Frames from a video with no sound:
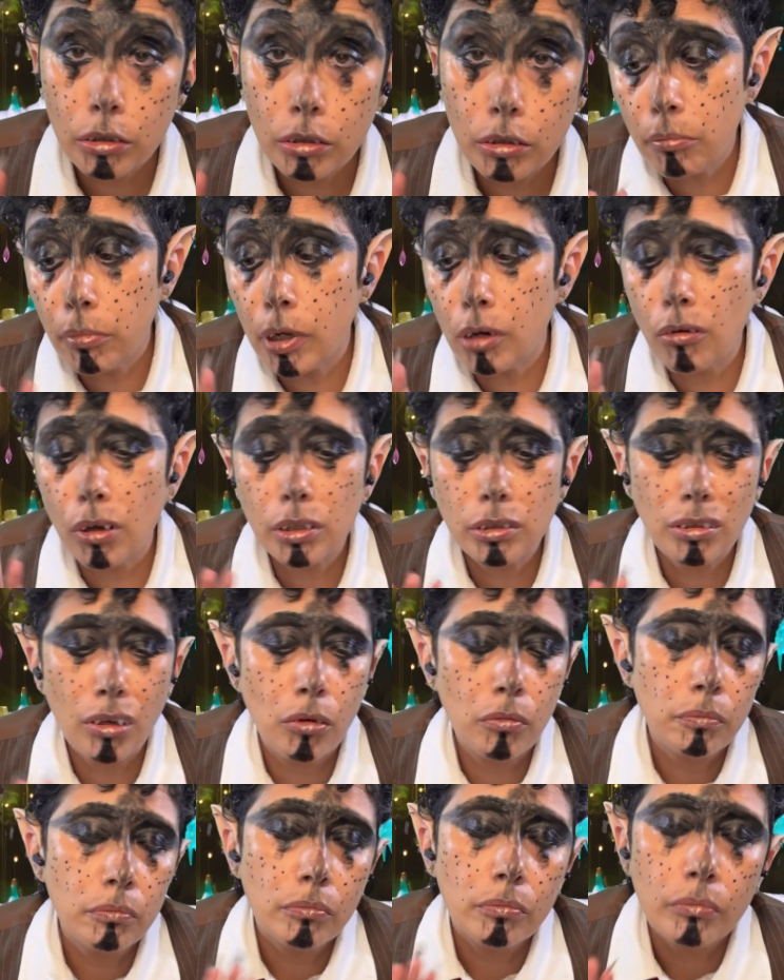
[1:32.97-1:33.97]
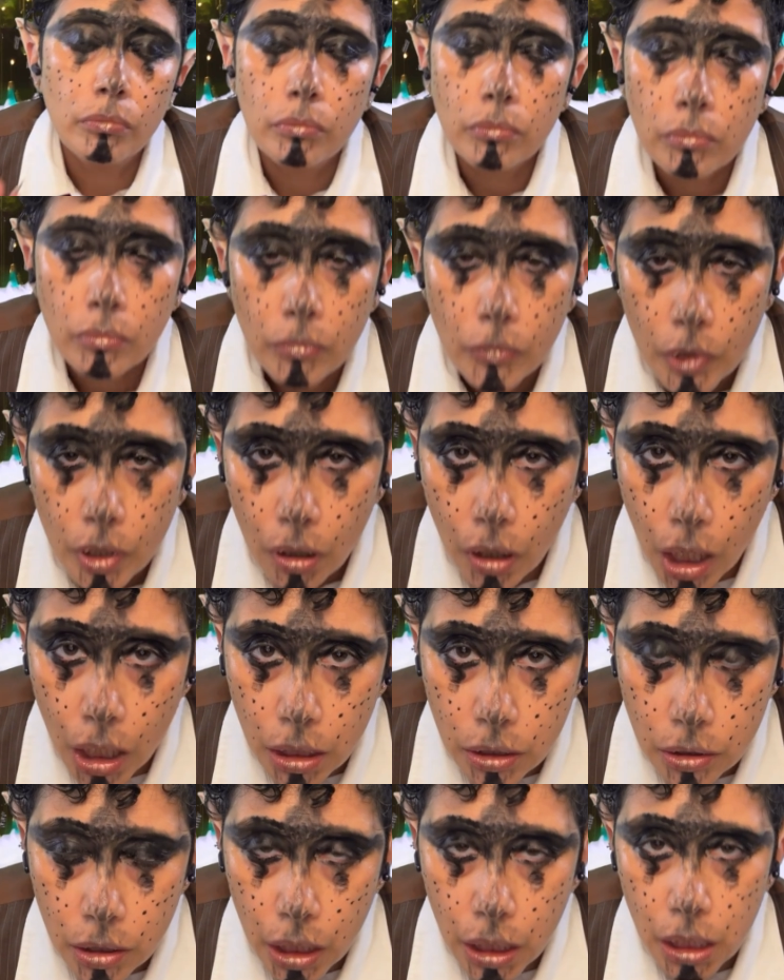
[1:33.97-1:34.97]
But also,
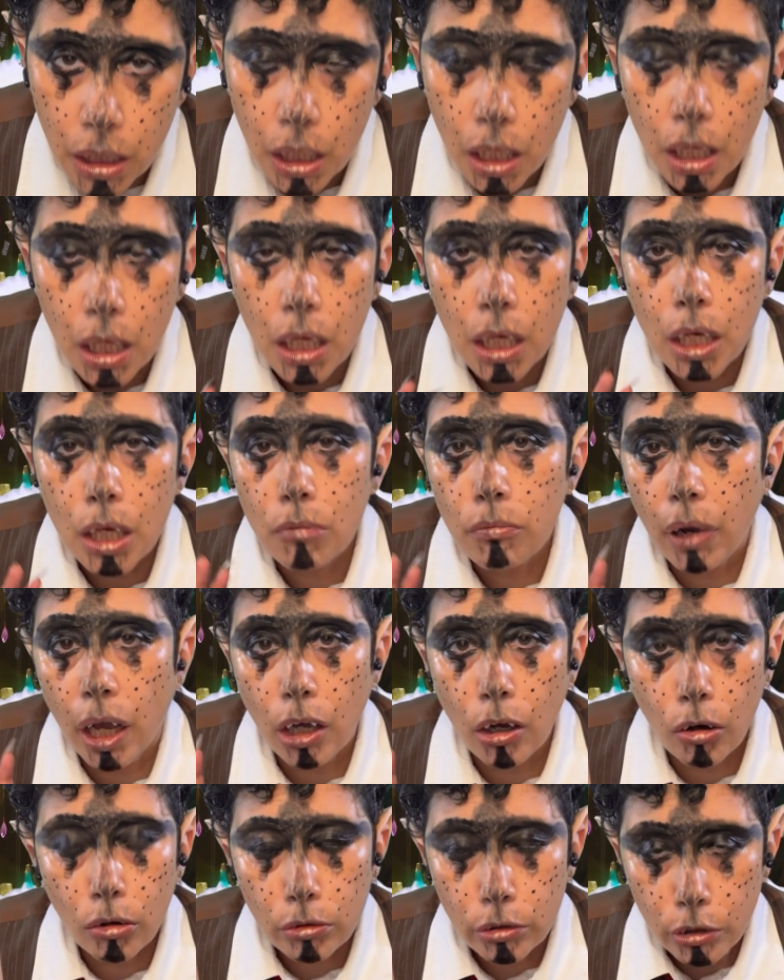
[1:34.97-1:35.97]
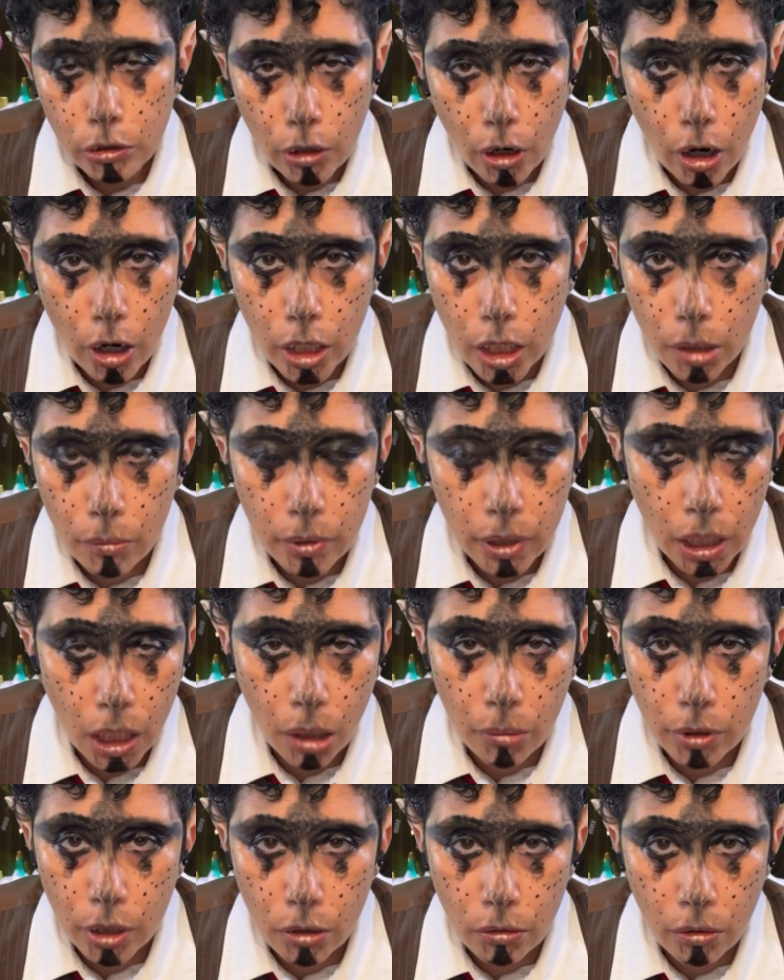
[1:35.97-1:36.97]
honestly, in my whole journey of
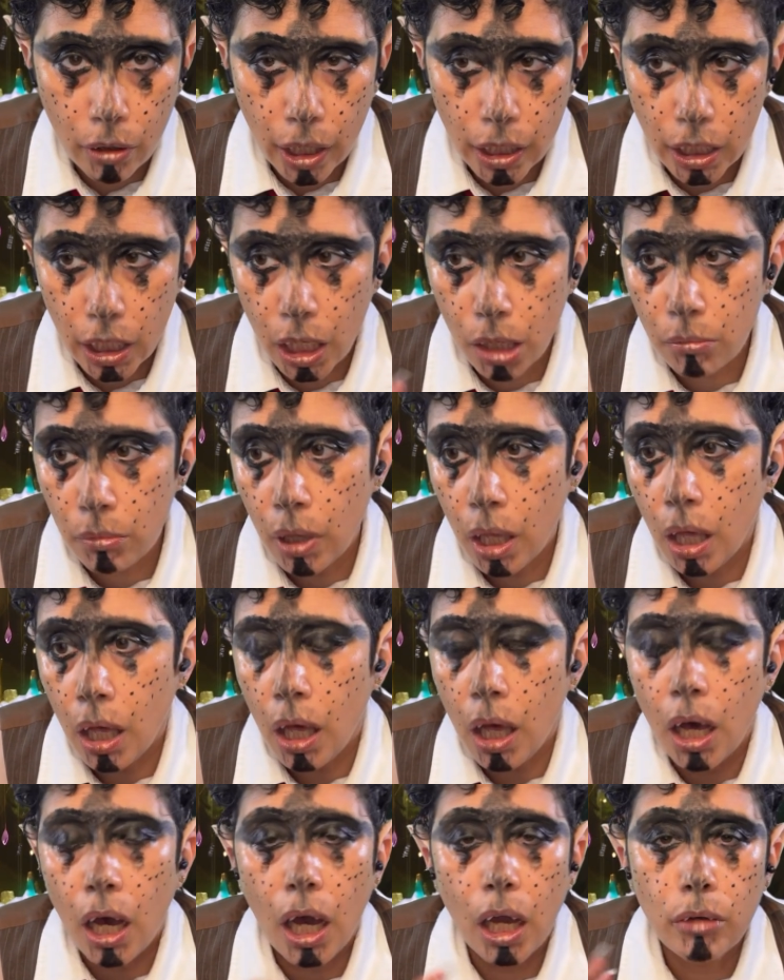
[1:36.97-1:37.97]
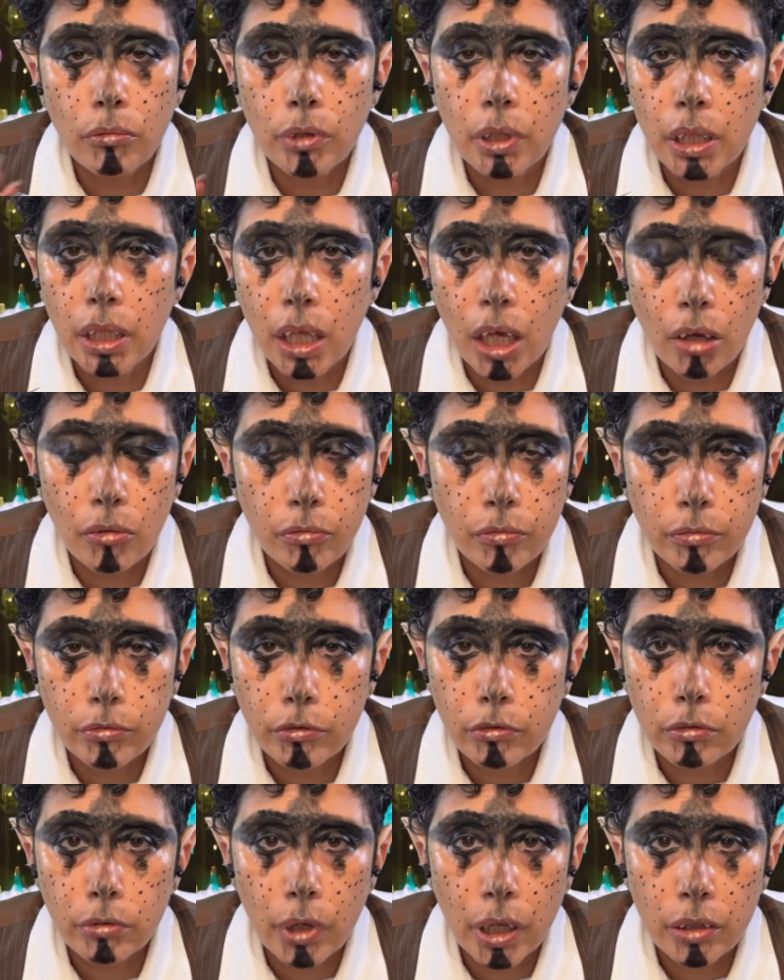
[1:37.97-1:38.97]
becoming who I am, I really have
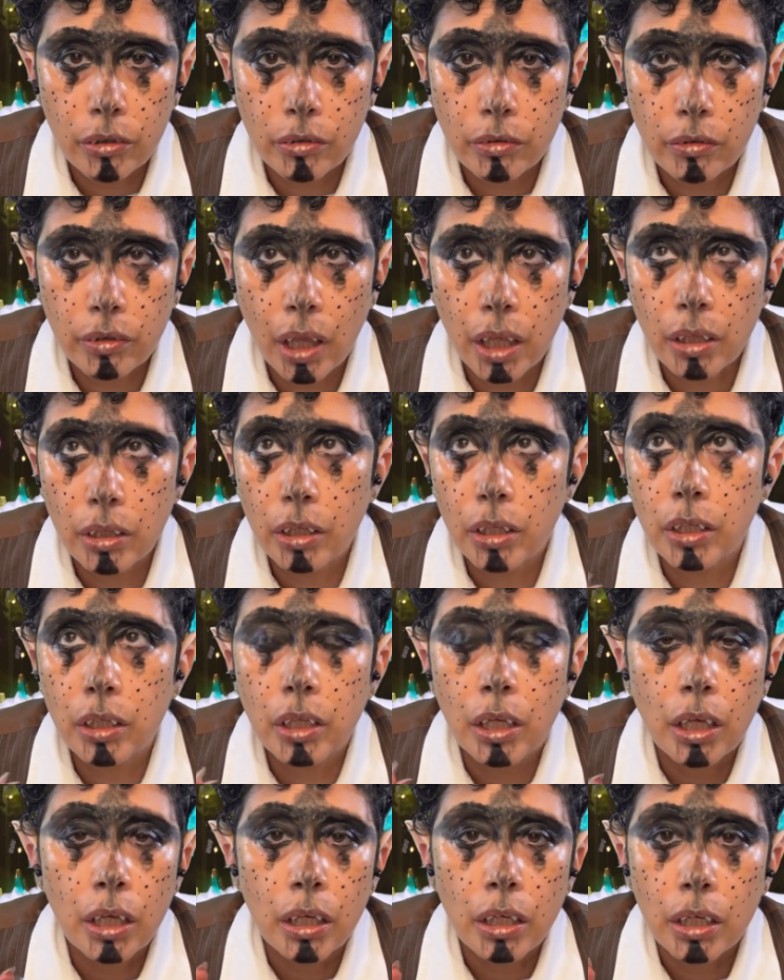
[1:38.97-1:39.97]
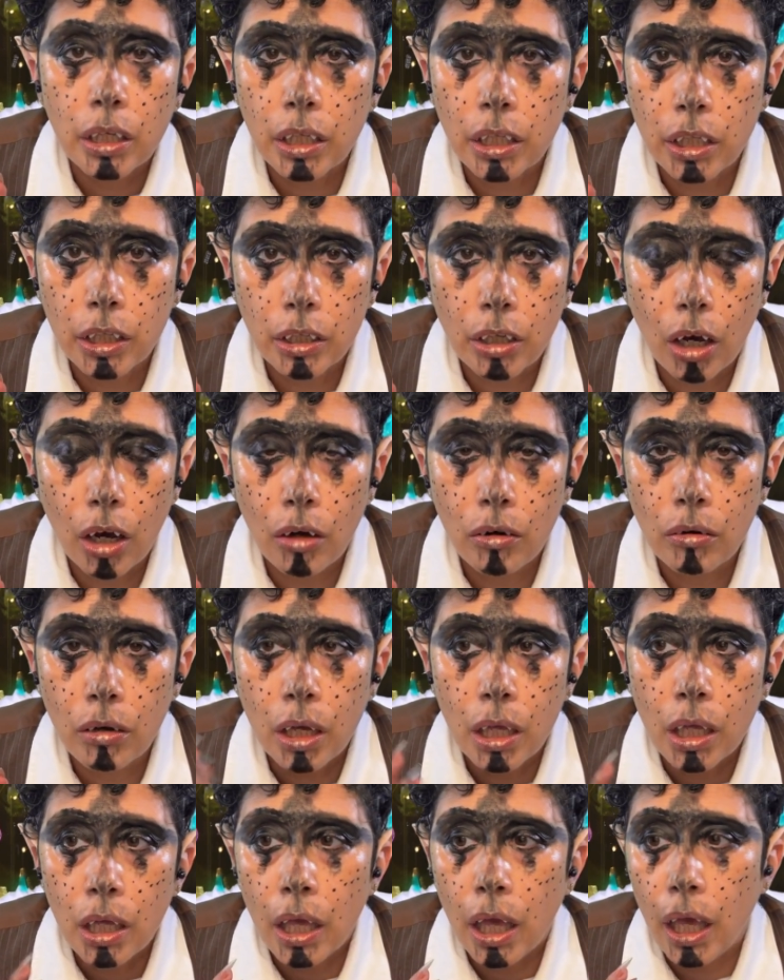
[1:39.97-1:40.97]
transcended ego
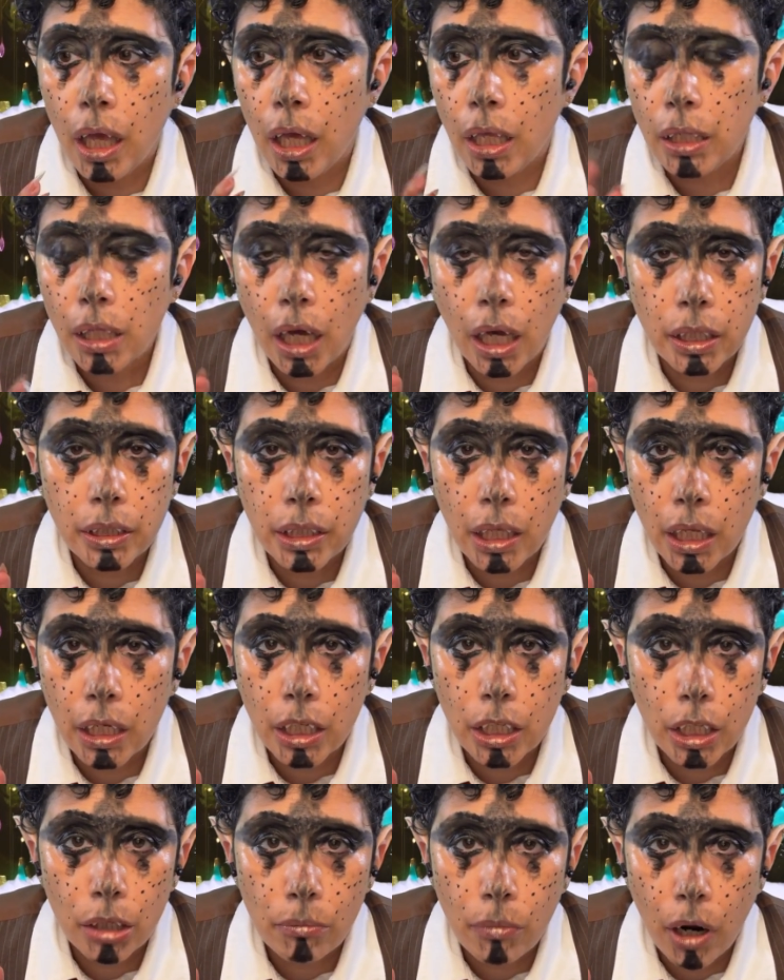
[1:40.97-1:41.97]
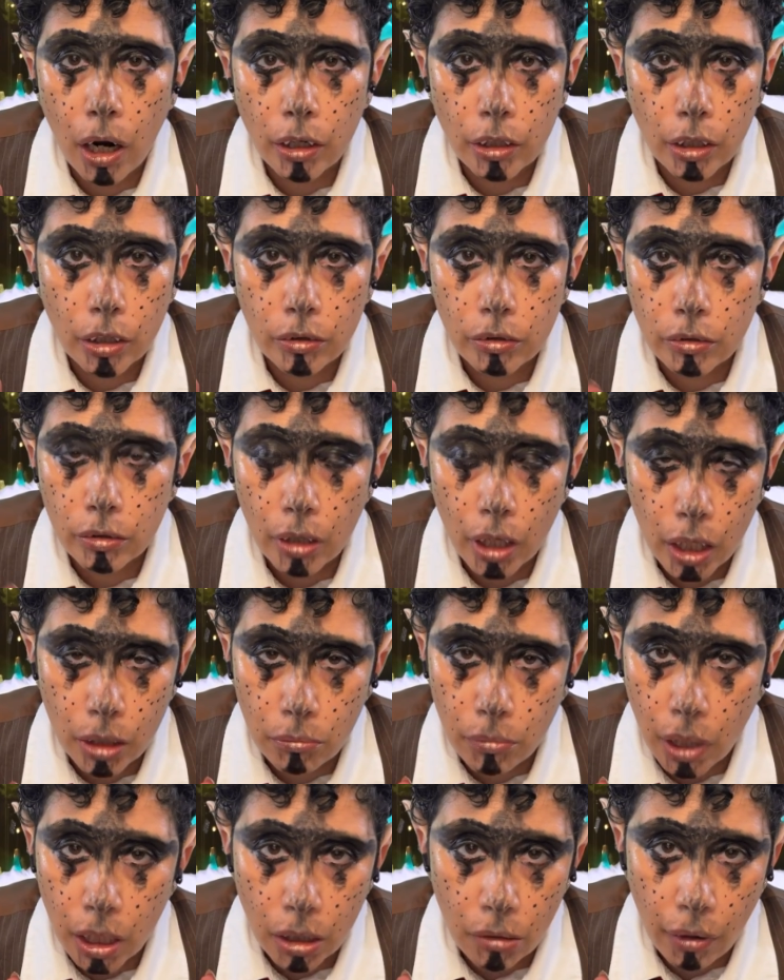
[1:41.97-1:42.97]
and identity markers in
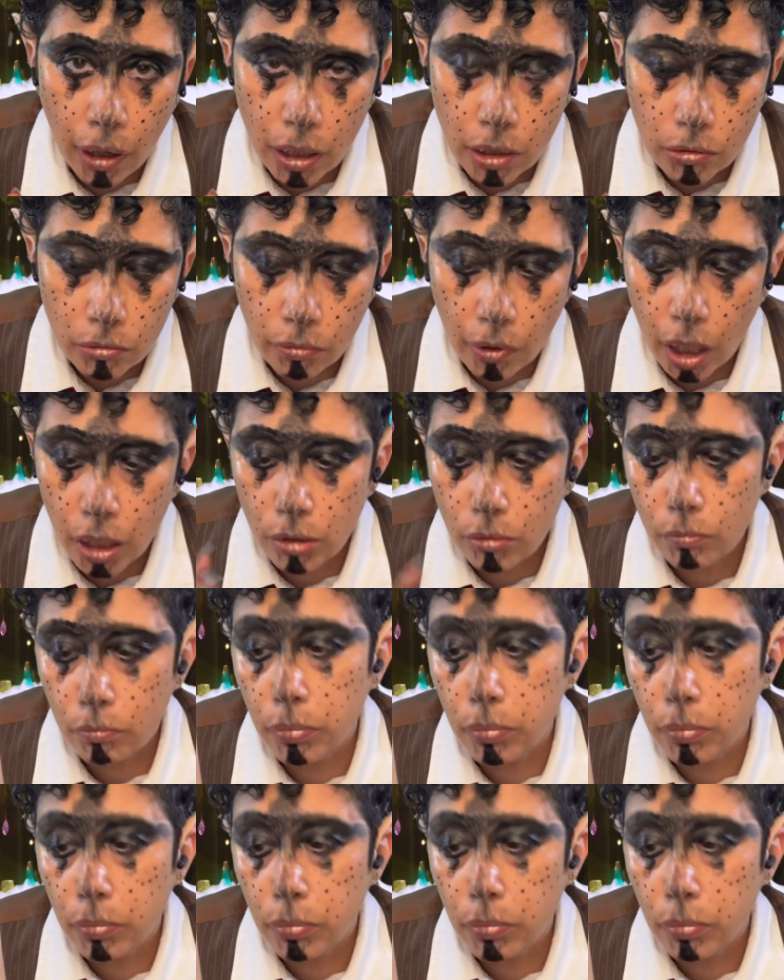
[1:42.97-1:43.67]
many ways, right?